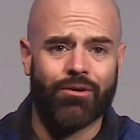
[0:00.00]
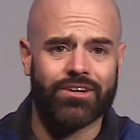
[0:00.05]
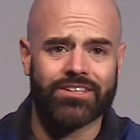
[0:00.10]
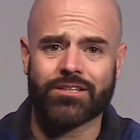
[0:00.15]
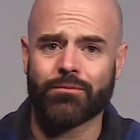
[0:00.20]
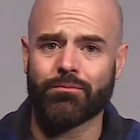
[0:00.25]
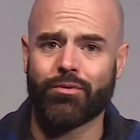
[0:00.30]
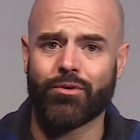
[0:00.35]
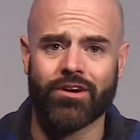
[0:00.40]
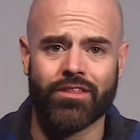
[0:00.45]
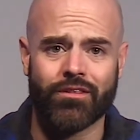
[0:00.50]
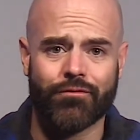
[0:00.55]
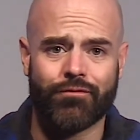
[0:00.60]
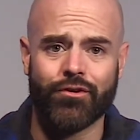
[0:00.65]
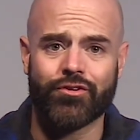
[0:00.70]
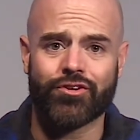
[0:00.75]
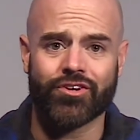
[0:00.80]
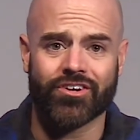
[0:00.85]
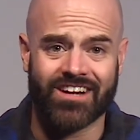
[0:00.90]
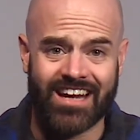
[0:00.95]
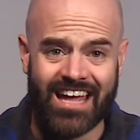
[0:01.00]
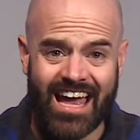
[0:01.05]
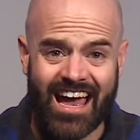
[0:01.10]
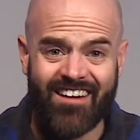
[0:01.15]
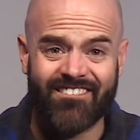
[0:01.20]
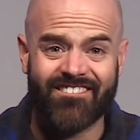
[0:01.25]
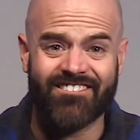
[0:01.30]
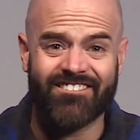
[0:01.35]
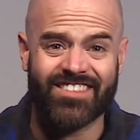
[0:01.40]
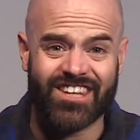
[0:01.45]
or at some point in the future are going to
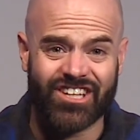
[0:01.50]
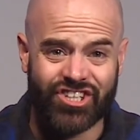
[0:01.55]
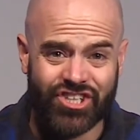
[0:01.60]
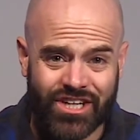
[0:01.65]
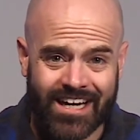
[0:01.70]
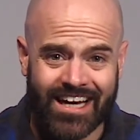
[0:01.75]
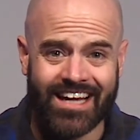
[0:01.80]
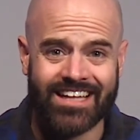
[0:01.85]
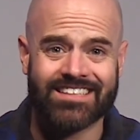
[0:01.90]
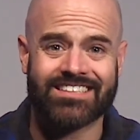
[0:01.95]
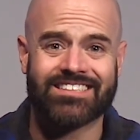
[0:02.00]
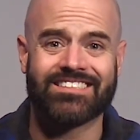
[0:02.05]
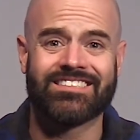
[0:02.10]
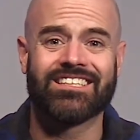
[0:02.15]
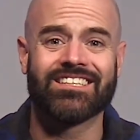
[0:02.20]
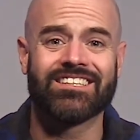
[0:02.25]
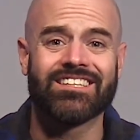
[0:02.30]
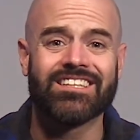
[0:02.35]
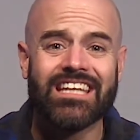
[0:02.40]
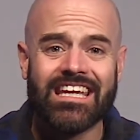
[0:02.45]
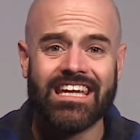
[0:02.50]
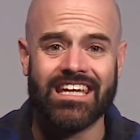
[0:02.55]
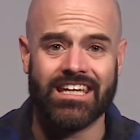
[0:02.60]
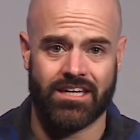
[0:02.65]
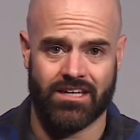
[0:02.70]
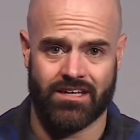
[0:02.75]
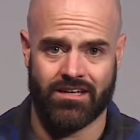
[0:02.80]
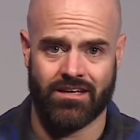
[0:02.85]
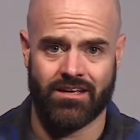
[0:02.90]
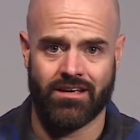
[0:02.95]
have the chance to
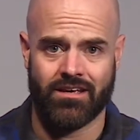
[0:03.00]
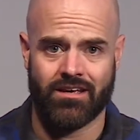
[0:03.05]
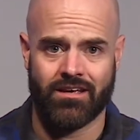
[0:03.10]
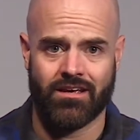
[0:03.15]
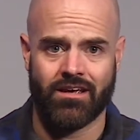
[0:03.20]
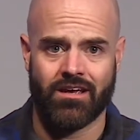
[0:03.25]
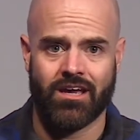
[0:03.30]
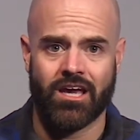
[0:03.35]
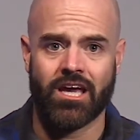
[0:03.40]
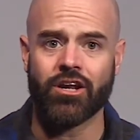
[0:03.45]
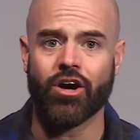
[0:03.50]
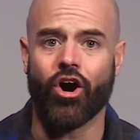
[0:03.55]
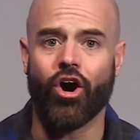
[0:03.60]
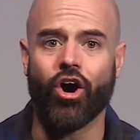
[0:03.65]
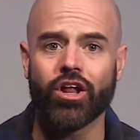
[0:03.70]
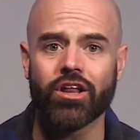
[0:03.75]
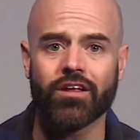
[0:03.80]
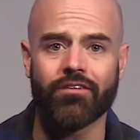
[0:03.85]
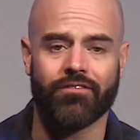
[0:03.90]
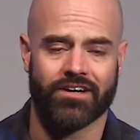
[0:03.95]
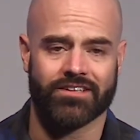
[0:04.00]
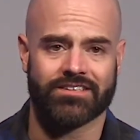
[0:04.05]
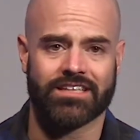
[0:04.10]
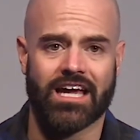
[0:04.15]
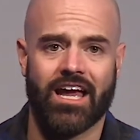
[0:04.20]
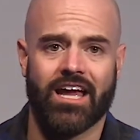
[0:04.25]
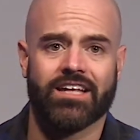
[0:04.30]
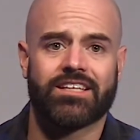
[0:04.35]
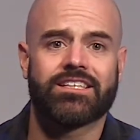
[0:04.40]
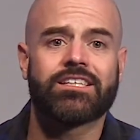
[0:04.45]
lead. And all of us
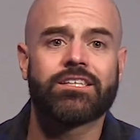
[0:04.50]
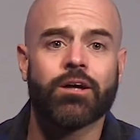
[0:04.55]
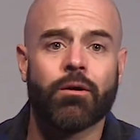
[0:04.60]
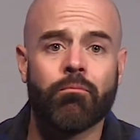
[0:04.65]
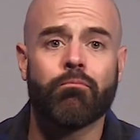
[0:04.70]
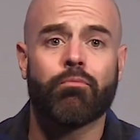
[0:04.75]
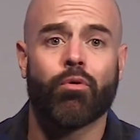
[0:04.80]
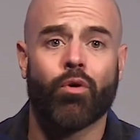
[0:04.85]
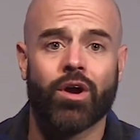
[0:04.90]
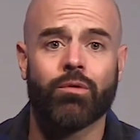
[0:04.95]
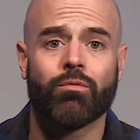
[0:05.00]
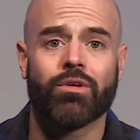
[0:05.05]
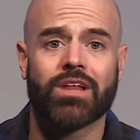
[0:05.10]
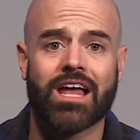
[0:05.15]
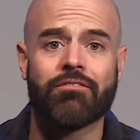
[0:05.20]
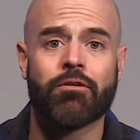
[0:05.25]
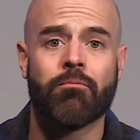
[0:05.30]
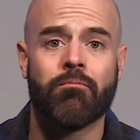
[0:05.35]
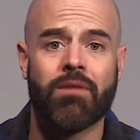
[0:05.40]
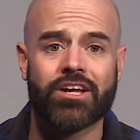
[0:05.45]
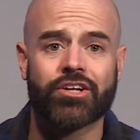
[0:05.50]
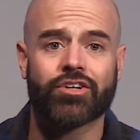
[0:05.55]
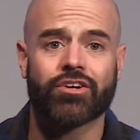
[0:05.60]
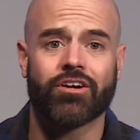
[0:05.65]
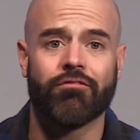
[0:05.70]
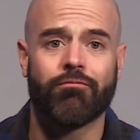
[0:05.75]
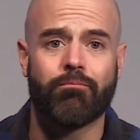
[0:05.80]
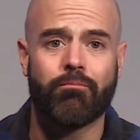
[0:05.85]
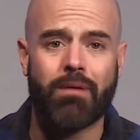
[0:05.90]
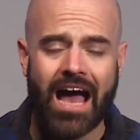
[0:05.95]
at some point will have a measure
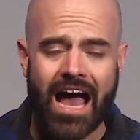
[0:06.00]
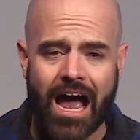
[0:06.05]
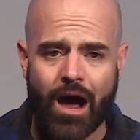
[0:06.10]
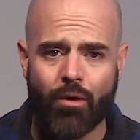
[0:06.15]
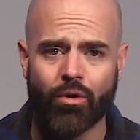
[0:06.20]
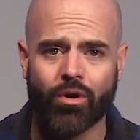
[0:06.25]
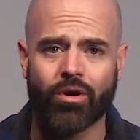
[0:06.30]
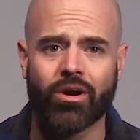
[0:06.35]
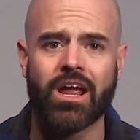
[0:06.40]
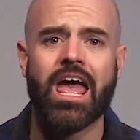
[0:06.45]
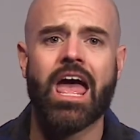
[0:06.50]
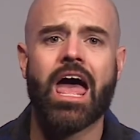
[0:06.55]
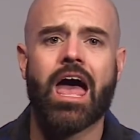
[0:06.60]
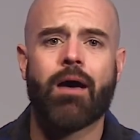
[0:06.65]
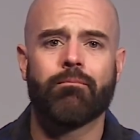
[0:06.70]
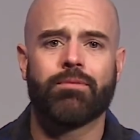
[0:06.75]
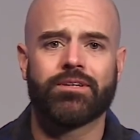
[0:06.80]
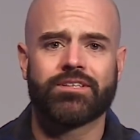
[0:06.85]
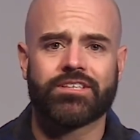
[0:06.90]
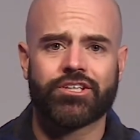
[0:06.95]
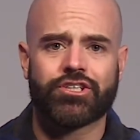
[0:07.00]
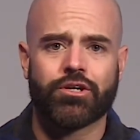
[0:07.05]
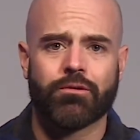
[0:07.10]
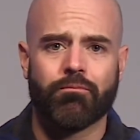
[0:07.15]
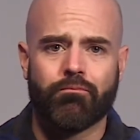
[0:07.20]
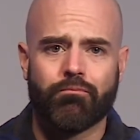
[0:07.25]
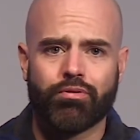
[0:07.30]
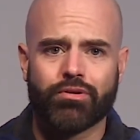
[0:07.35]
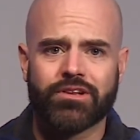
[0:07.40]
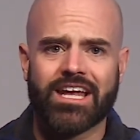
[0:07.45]
of power and
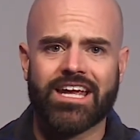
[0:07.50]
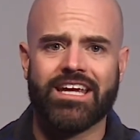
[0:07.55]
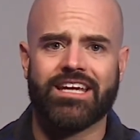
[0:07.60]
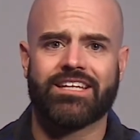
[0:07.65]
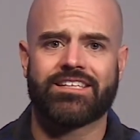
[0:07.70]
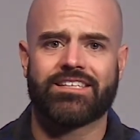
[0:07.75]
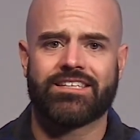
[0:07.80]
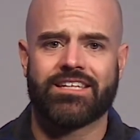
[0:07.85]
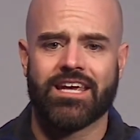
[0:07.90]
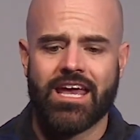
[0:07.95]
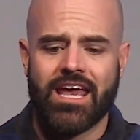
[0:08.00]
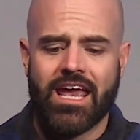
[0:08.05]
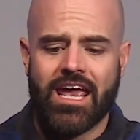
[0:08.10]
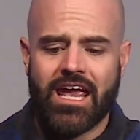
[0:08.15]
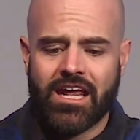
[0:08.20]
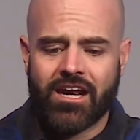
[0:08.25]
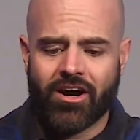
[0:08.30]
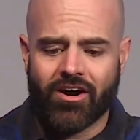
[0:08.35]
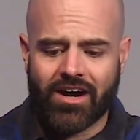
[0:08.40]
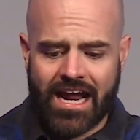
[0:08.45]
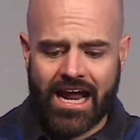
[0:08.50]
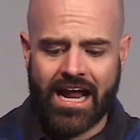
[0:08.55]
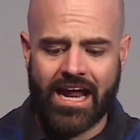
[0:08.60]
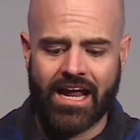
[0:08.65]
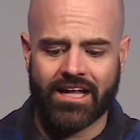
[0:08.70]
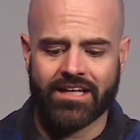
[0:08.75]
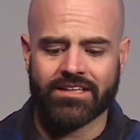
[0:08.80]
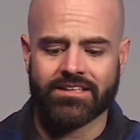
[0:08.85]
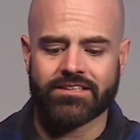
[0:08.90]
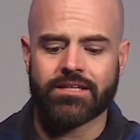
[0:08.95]
position placed in our
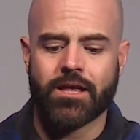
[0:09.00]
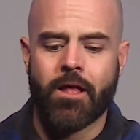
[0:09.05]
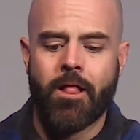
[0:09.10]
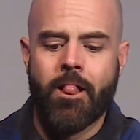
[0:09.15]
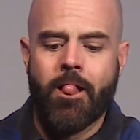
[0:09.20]
hands.